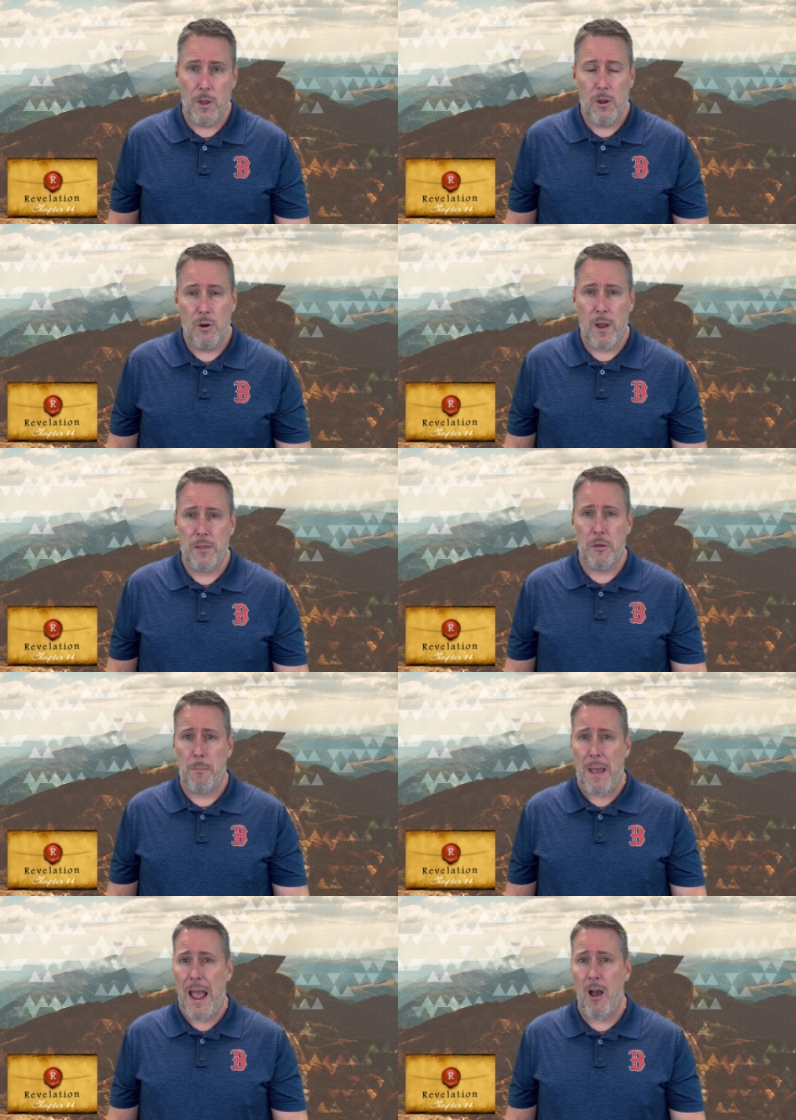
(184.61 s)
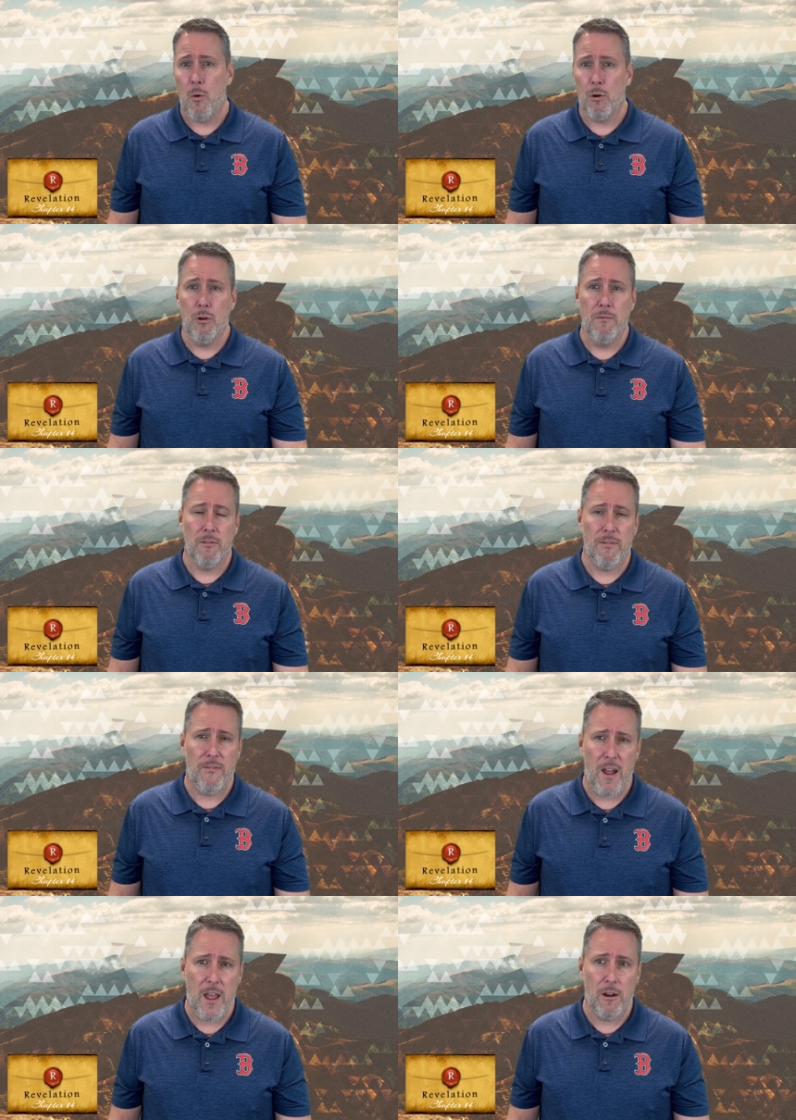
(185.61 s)
who had the power over
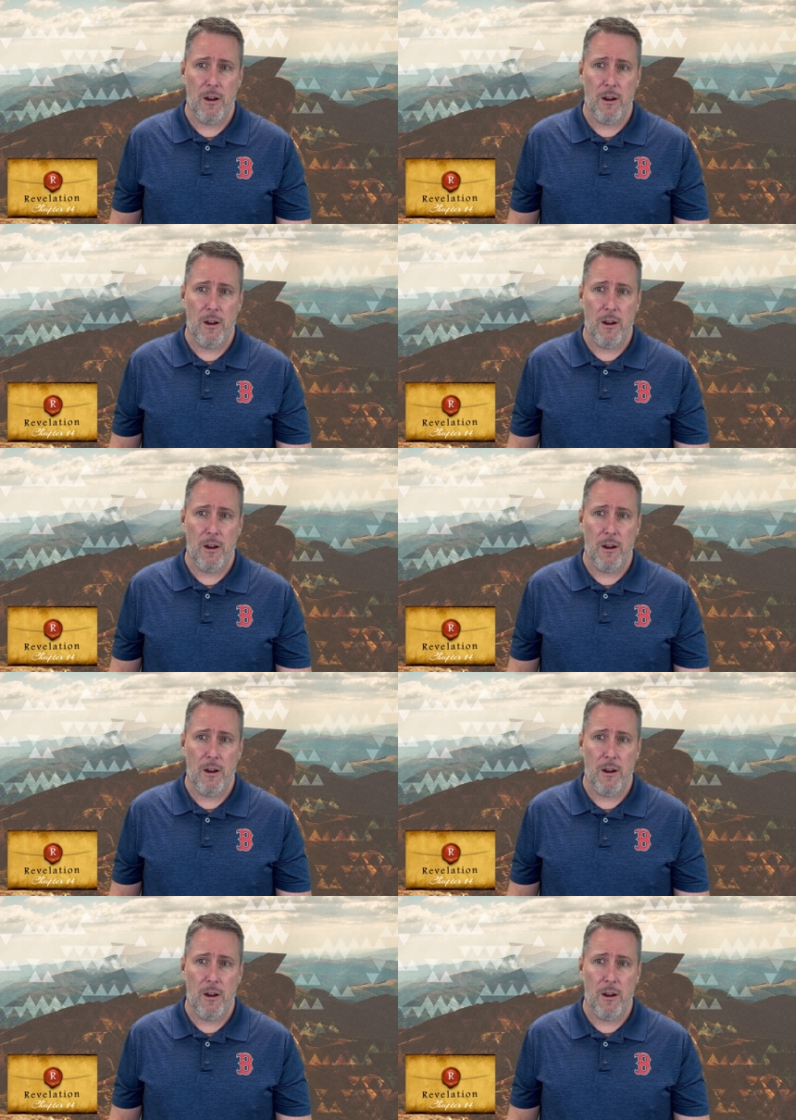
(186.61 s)
fire,